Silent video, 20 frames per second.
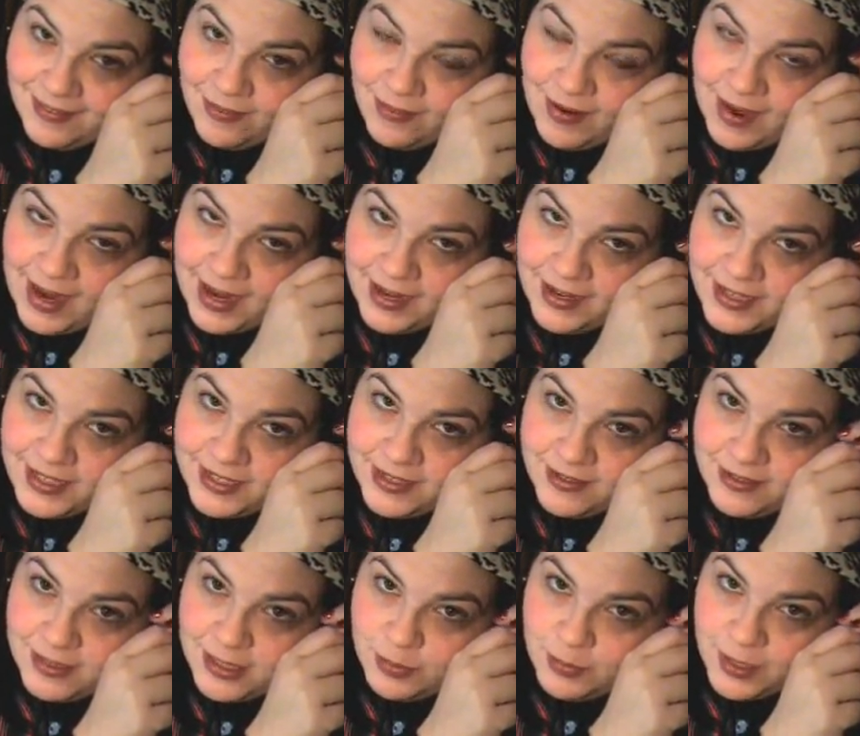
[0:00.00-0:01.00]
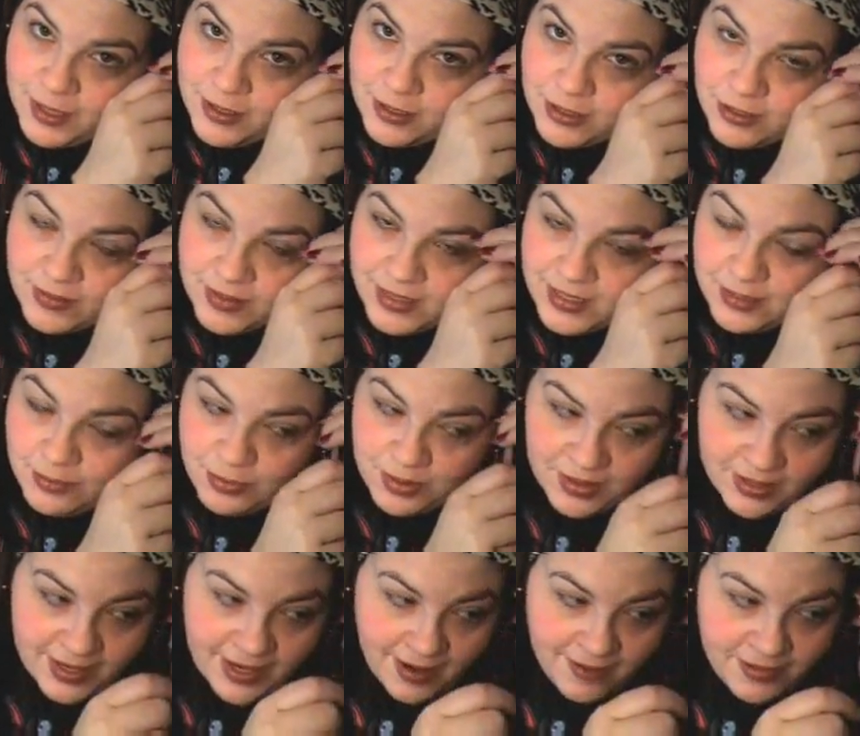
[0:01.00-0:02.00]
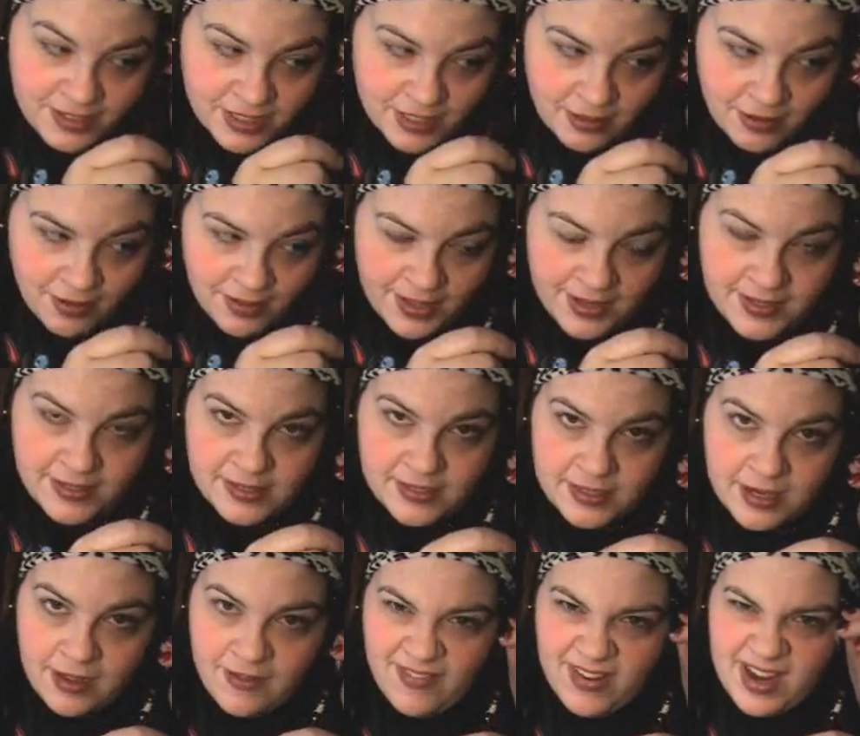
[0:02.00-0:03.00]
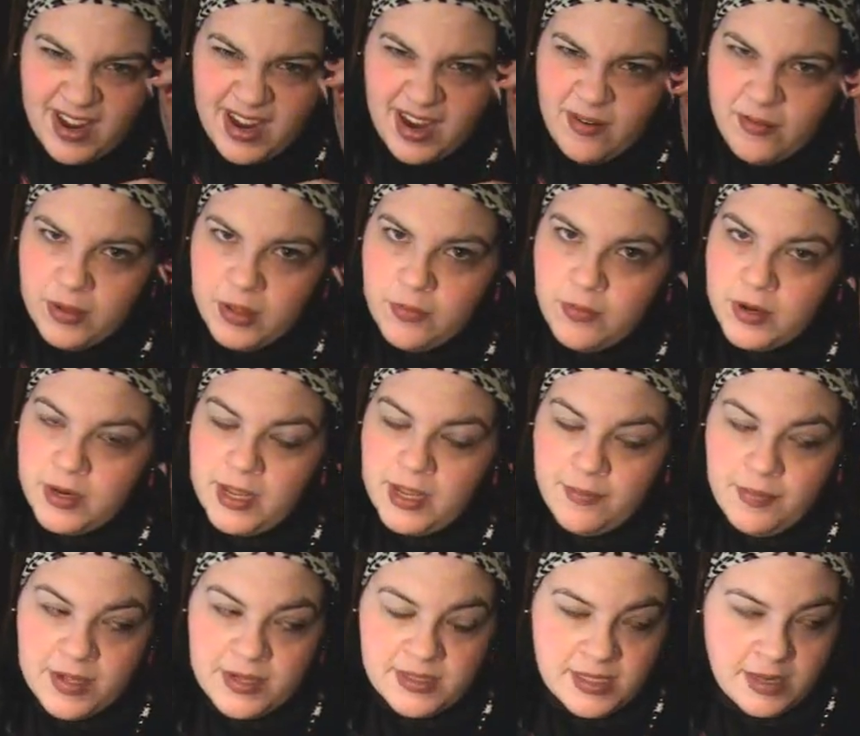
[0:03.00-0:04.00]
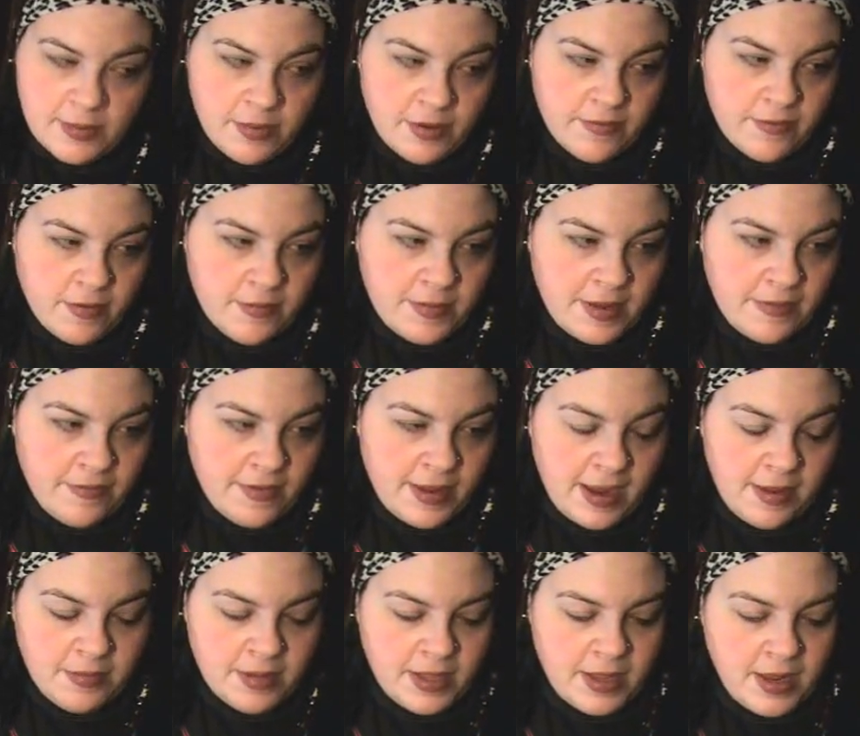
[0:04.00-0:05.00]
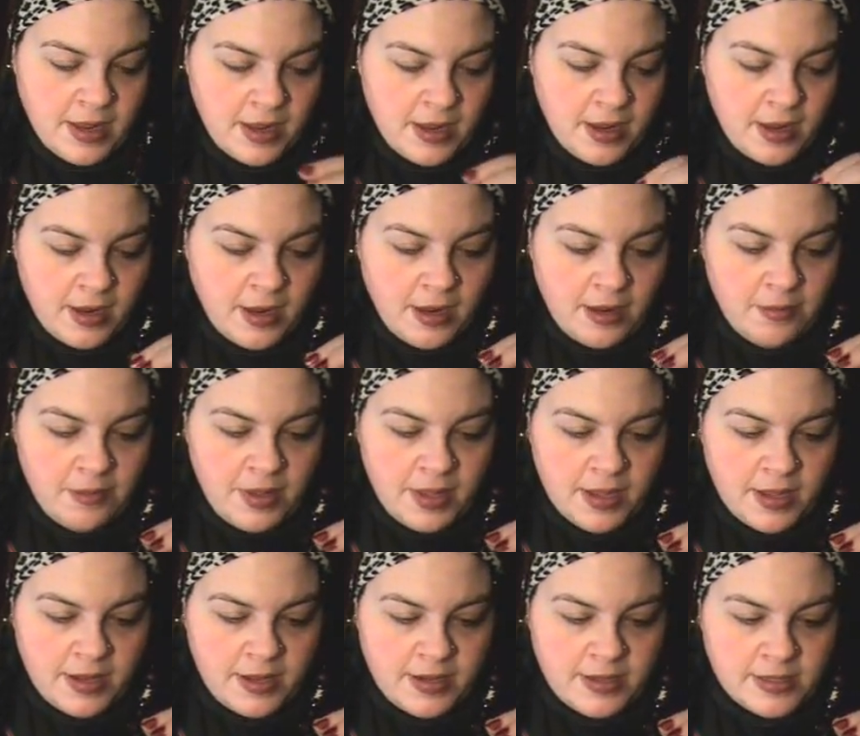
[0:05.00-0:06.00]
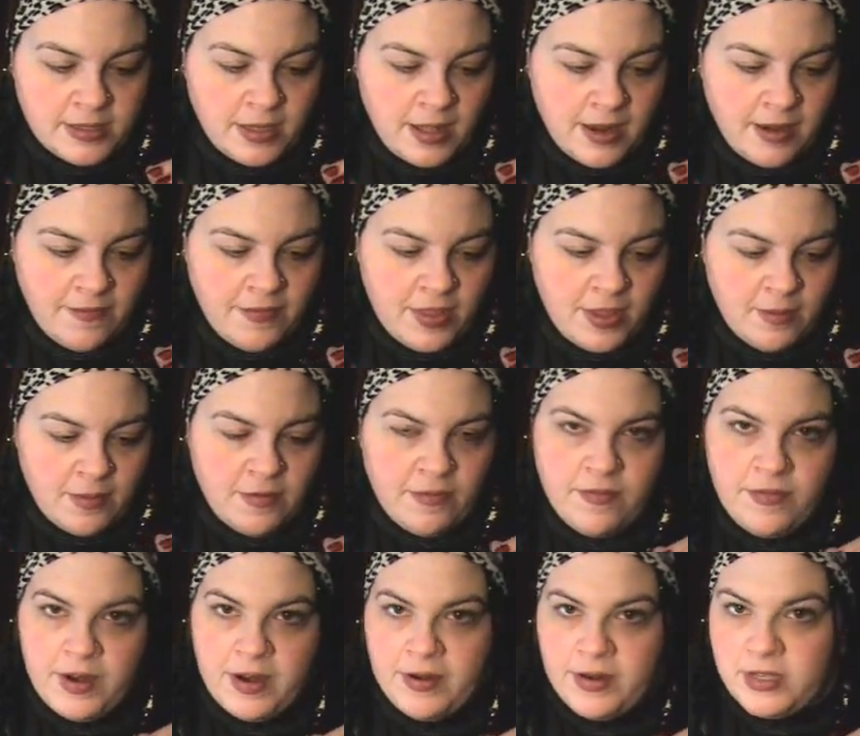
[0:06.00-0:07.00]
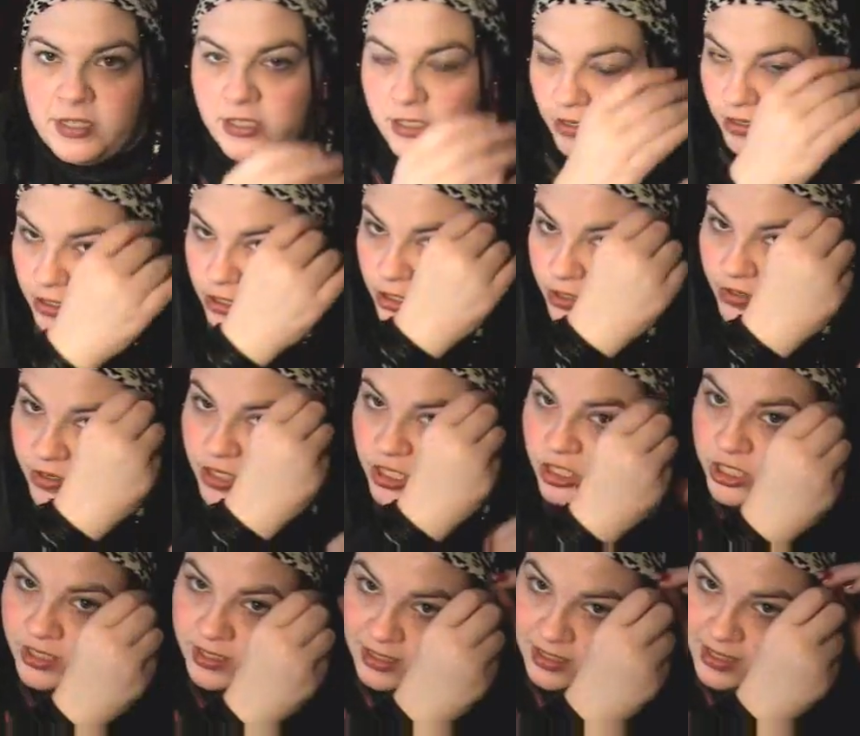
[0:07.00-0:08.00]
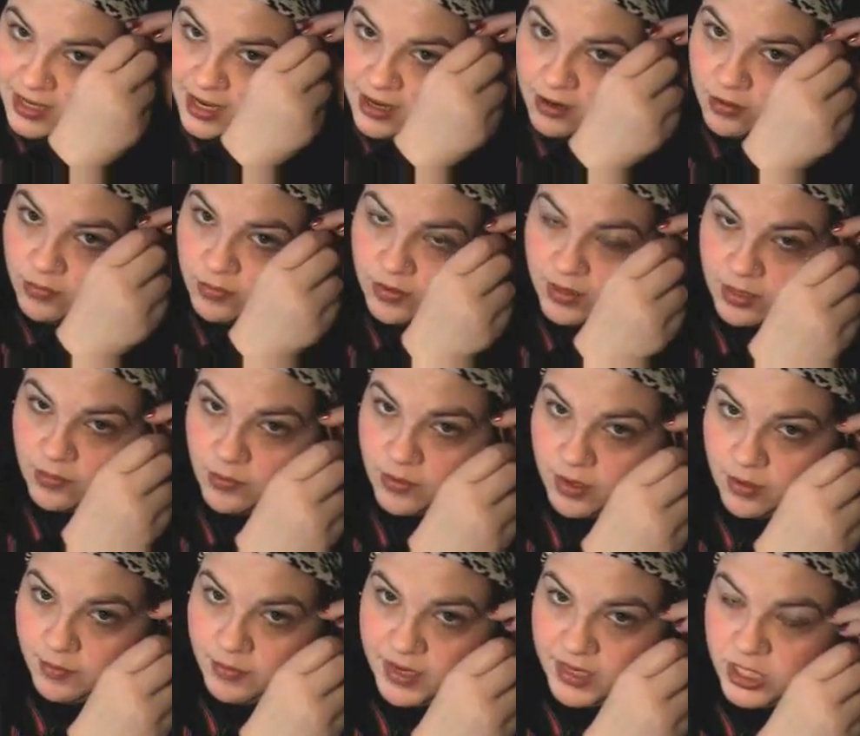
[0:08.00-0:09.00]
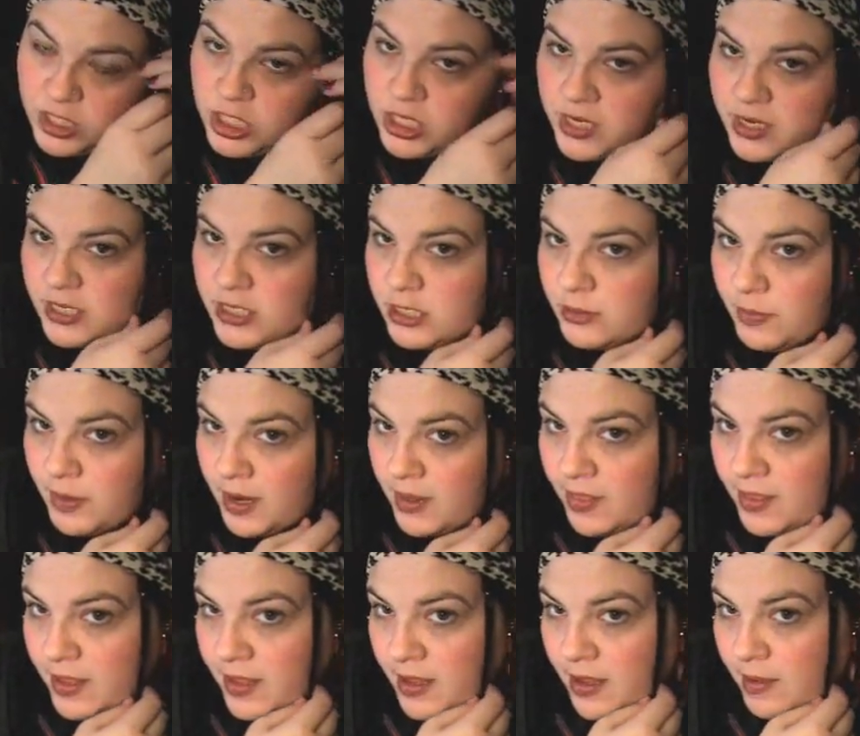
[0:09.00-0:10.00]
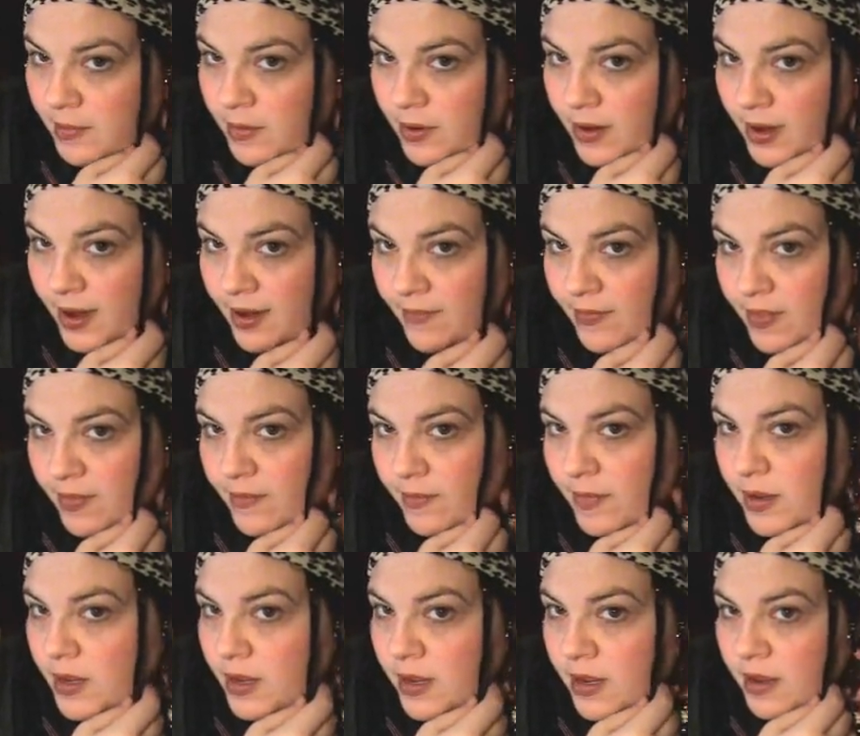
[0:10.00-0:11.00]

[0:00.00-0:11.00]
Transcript: wackadoo spiritualist beliefs and all that stuff, and I really want to keep that separate from my family, because a lot of them are very staunch Christians, and I don't really want to be judged by them or have them,